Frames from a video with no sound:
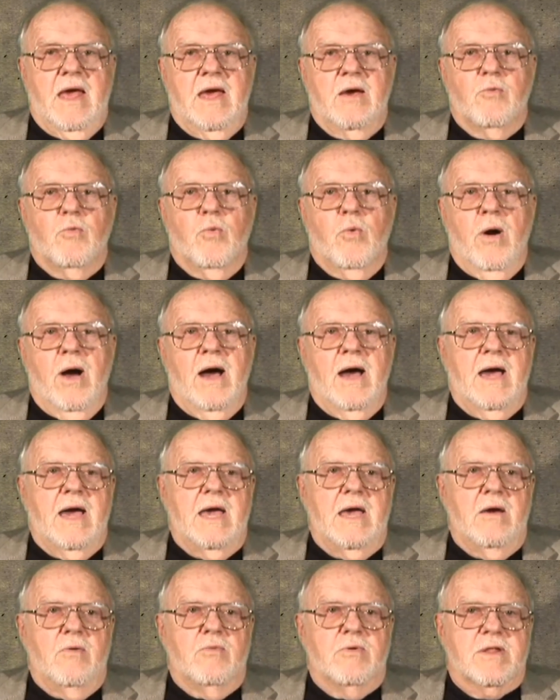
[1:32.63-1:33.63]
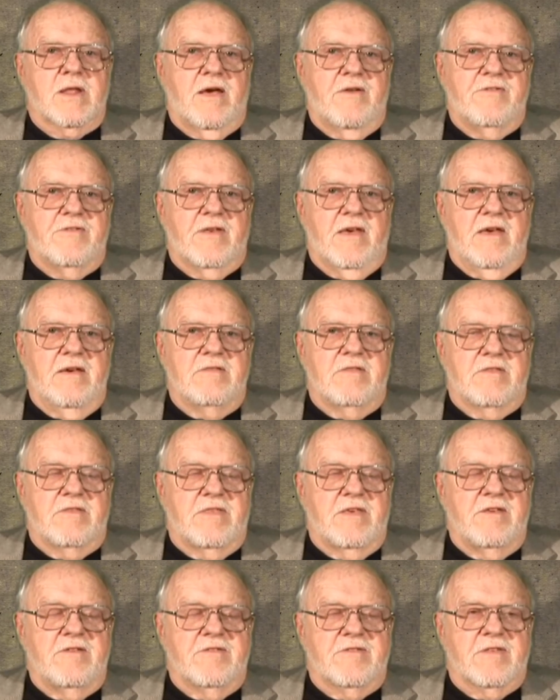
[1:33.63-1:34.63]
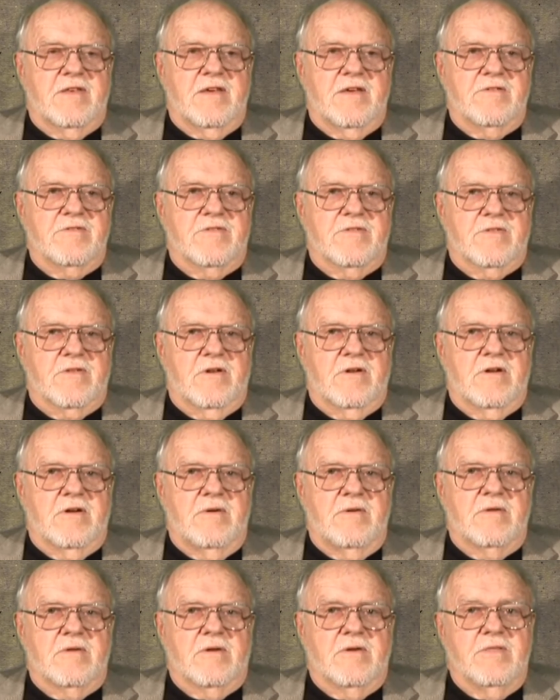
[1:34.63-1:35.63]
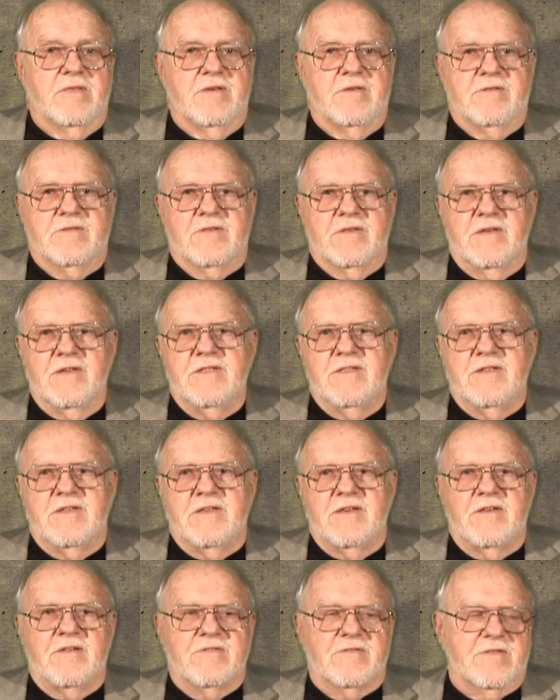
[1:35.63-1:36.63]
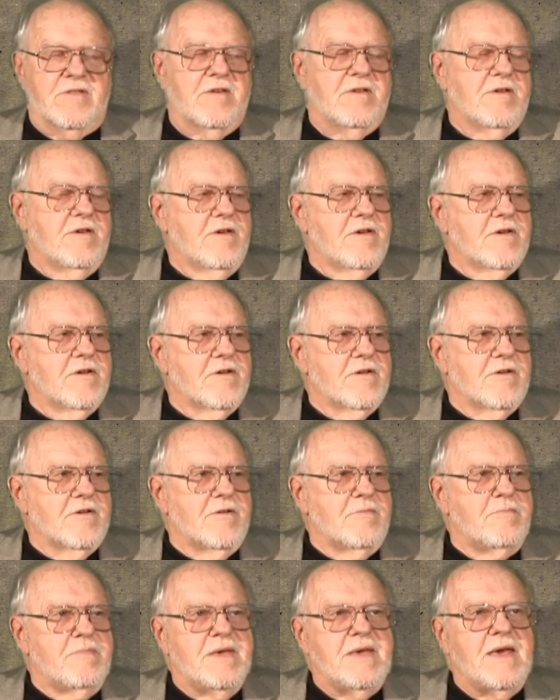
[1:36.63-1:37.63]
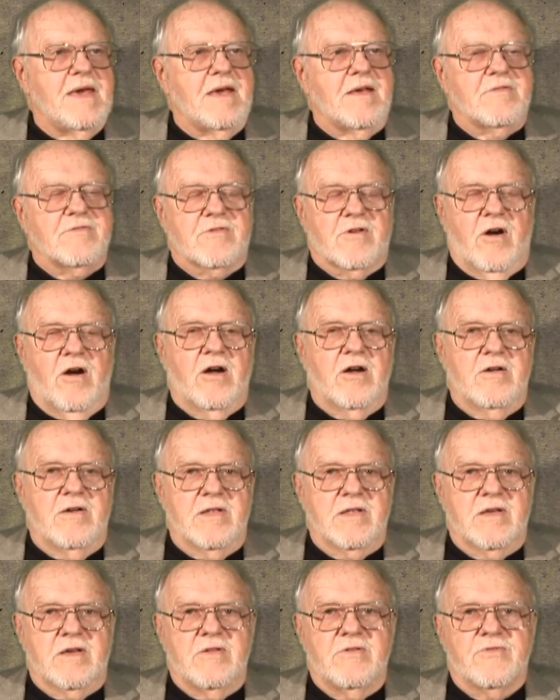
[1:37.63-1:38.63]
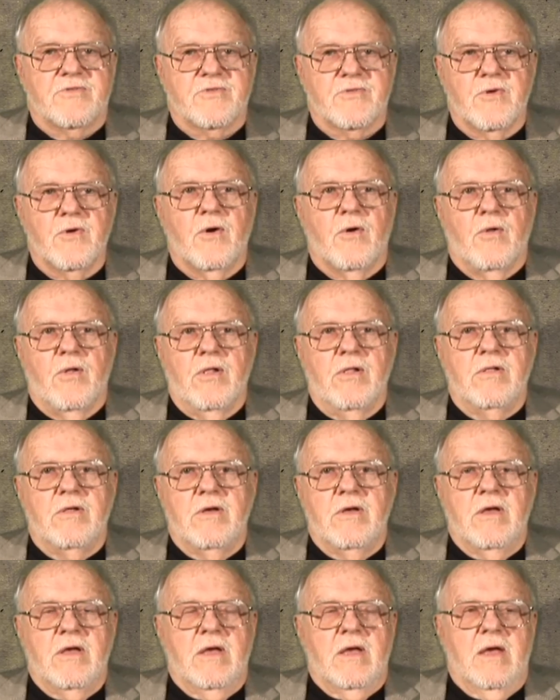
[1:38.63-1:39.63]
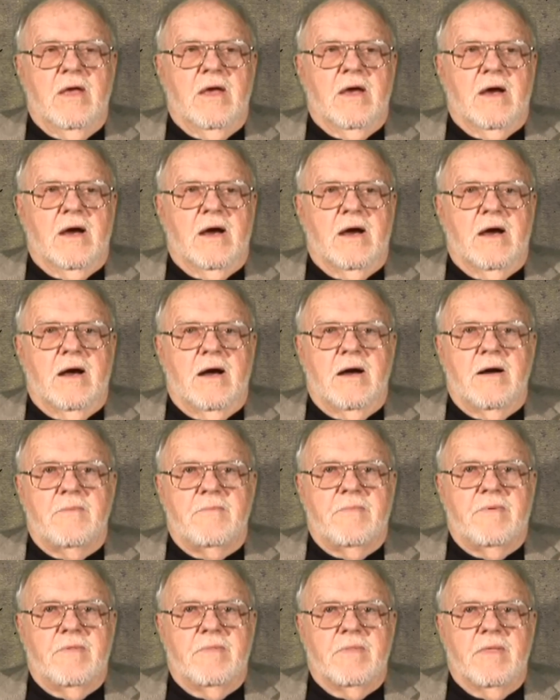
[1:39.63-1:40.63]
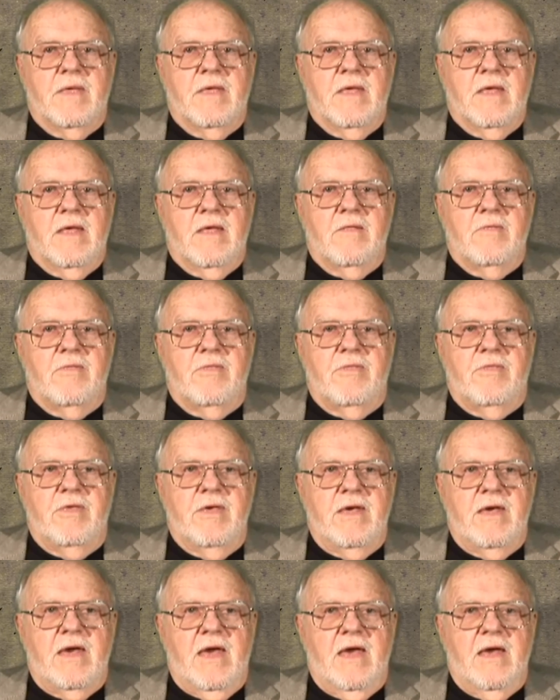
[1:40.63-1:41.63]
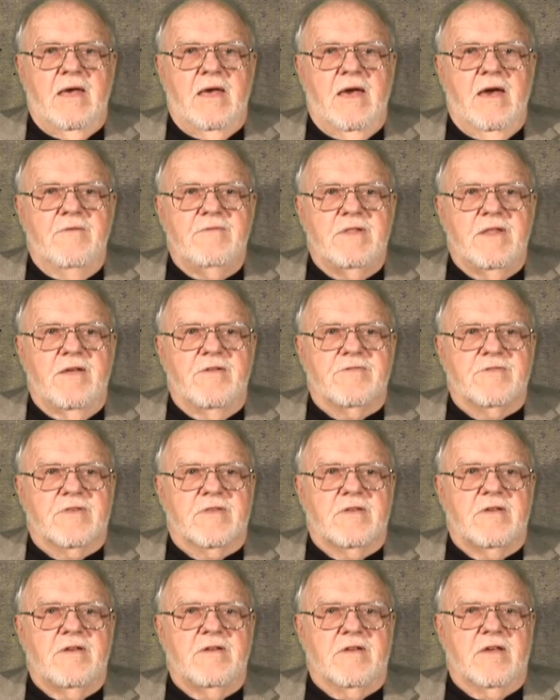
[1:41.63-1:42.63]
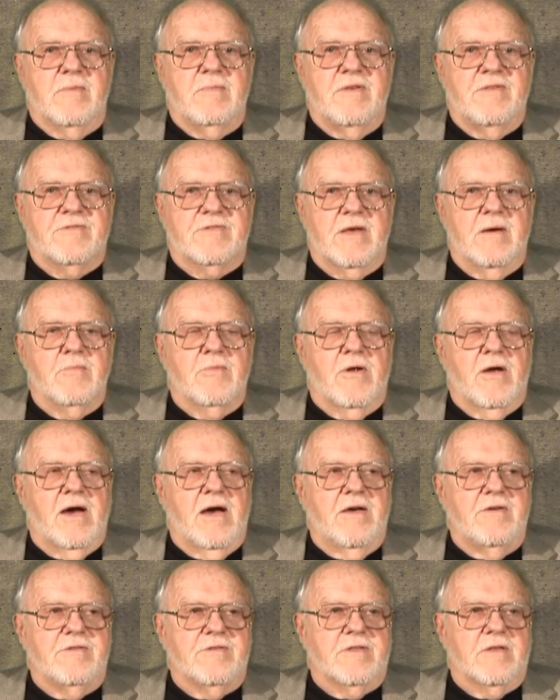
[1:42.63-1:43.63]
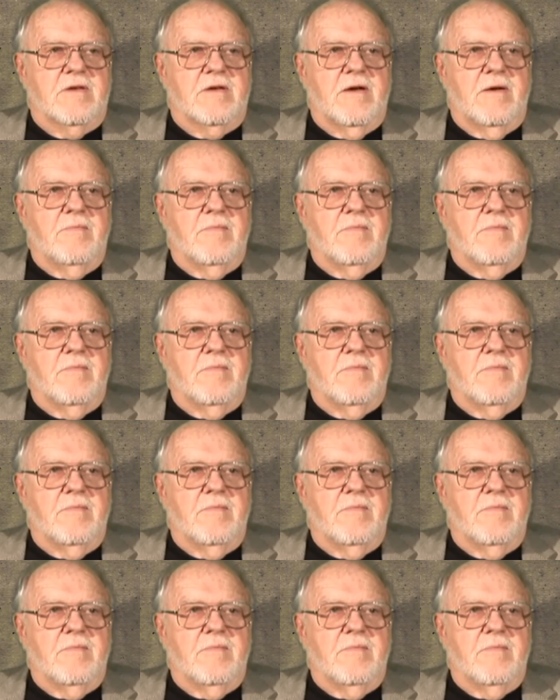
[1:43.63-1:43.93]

And why would I say that these things or these entities or beings are in control? The evidence, it can be summarized